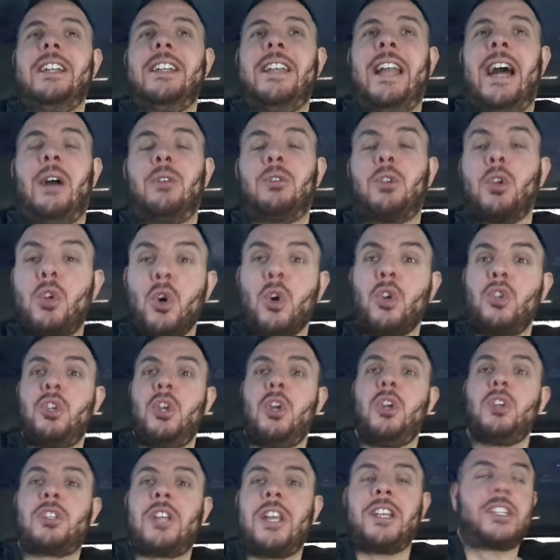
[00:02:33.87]
Now, the good
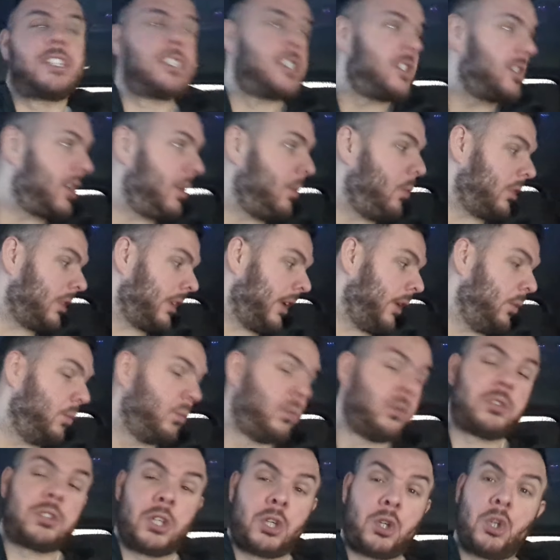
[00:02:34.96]
news is,
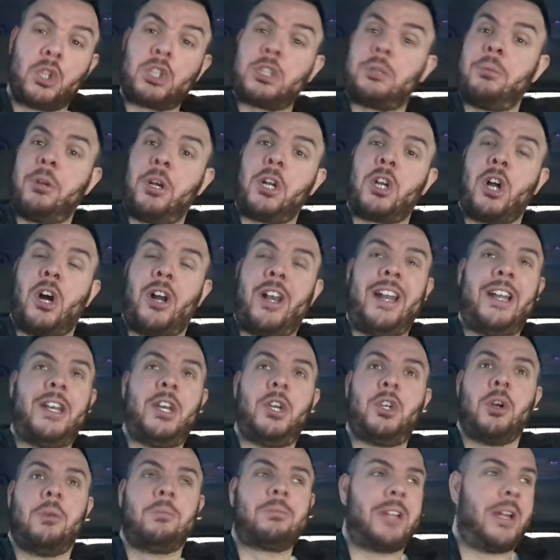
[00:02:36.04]
the customer that got in, he
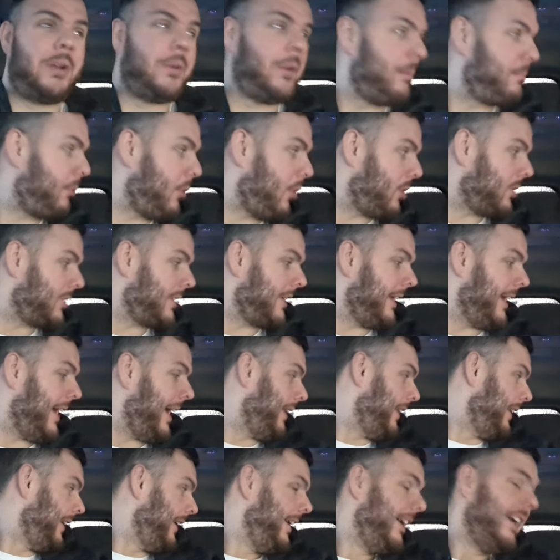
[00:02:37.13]
jumped in and went, bloody
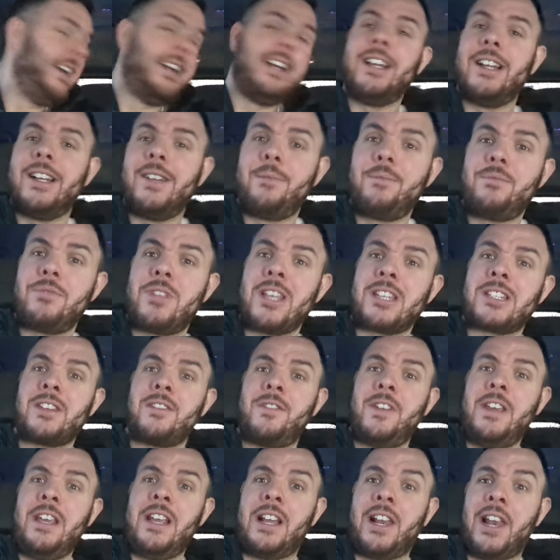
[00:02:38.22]
hell, this a
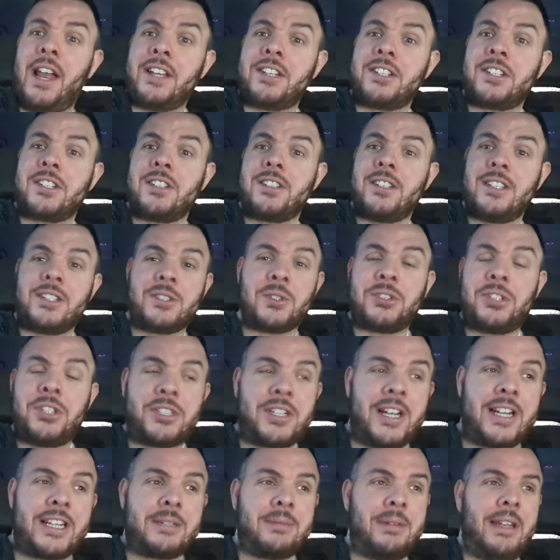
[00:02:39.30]
V-Class? That's what she
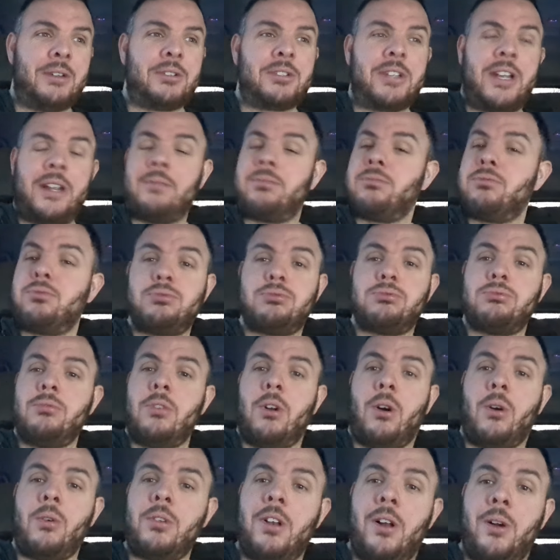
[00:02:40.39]
said to me. I was like,
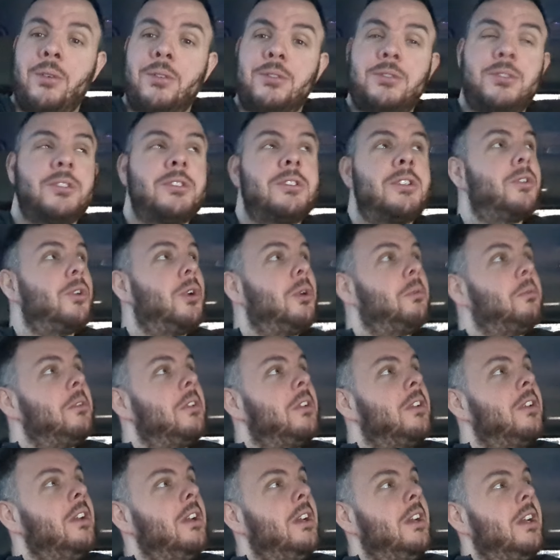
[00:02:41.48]
no, you know, it's just a normal
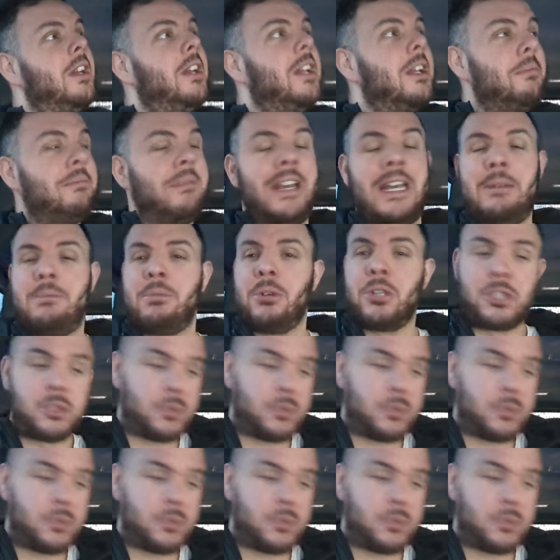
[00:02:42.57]
minibus.